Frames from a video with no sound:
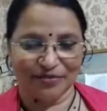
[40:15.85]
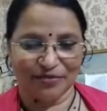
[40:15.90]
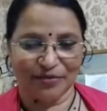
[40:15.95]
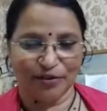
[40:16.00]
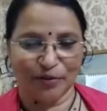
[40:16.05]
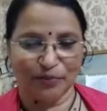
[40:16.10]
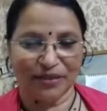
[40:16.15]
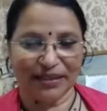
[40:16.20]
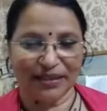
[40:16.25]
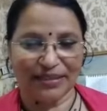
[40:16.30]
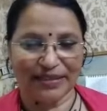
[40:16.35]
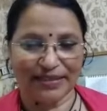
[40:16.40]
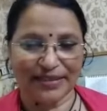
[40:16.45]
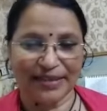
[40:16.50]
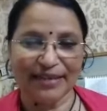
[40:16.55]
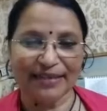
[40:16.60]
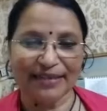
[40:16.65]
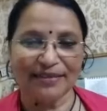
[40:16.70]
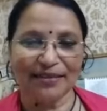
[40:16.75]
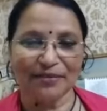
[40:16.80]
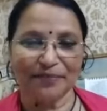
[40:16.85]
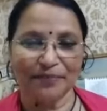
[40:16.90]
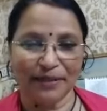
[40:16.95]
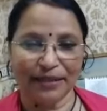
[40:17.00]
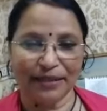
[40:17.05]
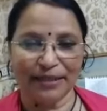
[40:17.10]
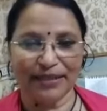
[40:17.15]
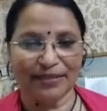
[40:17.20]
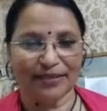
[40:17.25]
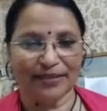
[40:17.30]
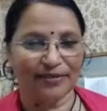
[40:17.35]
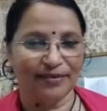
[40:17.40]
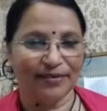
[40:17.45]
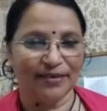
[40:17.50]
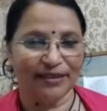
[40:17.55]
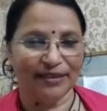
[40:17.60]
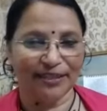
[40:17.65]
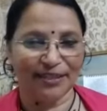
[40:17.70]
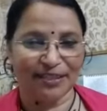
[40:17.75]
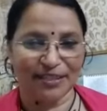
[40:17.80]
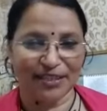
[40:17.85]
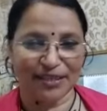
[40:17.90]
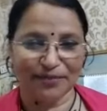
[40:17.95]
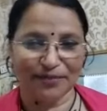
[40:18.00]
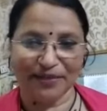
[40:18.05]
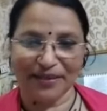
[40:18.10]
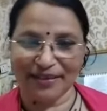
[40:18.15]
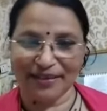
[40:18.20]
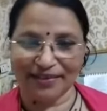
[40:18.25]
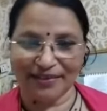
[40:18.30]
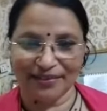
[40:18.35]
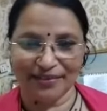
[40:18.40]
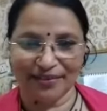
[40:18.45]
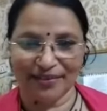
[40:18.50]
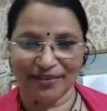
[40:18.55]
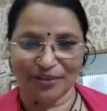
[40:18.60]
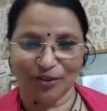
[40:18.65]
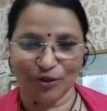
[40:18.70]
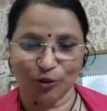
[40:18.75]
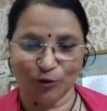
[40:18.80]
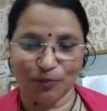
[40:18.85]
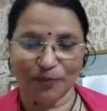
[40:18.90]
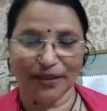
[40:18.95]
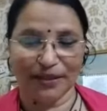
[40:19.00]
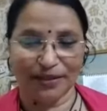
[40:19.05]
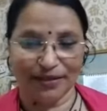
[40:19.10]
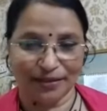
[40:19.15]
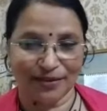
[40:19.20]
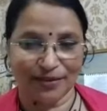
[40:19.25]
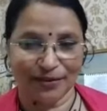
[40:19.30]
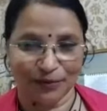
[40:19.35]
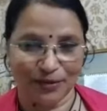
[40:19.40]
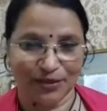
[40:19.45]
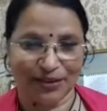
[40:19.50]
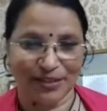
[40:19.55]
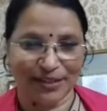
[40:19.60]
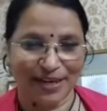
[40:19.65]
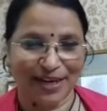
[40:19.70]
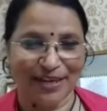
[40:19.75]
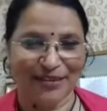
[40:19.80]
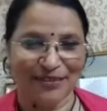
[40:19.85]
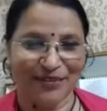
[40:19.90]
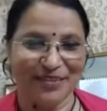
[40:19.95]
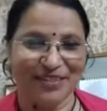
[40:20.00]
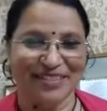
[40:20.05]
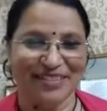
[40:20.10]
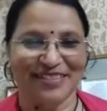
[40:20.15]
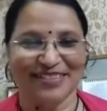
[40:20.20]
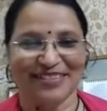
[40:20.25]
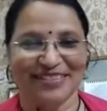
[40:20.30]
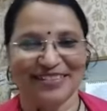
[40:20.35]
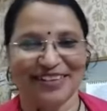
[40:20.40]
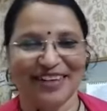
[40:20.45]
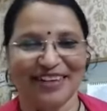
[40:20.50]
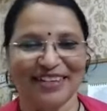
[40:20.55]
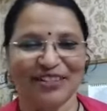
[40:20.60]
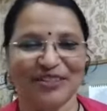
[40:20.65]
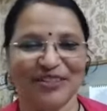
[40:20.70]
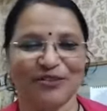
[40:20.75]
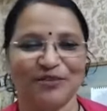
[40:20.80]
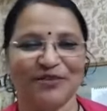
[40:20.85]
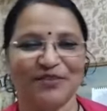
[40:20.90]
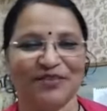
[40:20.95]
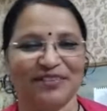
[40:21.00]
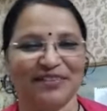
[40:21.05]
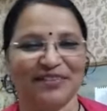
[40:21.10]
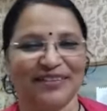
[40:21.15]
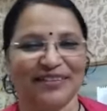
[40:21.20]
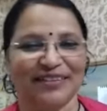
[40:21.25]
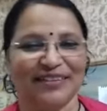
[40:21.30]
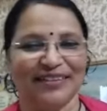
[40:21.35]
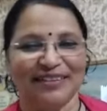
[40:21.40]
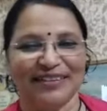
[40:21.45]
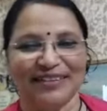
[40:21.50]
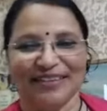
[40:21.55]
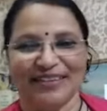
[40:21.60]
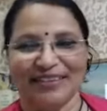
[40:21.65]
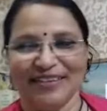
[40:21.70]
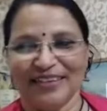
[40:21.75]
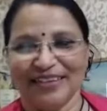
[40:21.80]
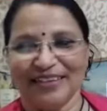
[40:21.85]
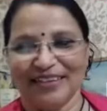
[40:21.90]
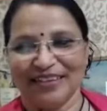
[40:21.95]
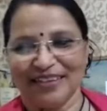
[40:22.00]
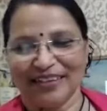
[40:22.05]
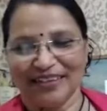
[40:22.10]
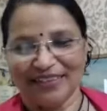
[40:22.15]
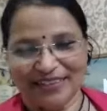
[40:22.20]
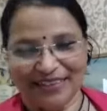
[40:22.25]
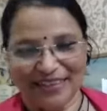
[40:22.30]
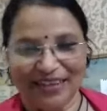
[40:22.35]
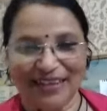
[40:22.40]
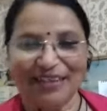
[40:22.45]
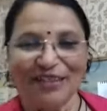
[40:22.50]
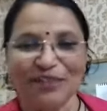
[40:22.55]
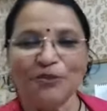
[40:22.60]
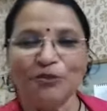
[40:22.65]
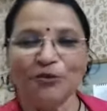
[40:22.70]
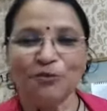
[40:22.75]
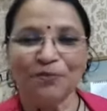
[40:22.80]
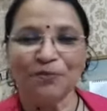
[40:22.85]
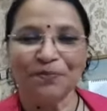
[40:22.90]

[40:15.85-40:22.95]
from the strength-based leadership, that topic which I was trying to tell you.